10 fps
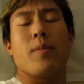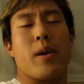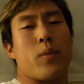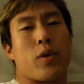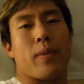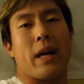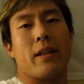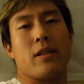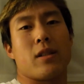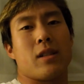little bit more
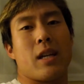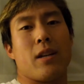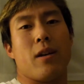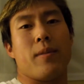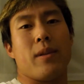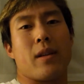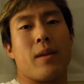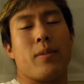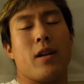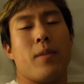mileage because I know I've been
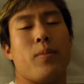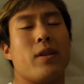keeping up.